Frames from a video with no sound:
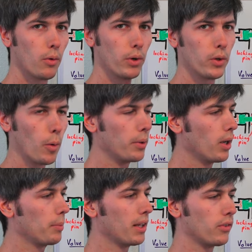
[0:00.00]
when you
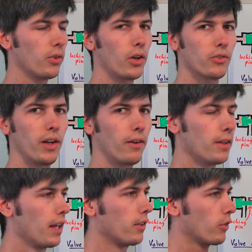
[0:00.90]
open up the exhaust
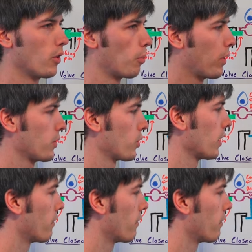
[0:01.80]
valve, there's no pressure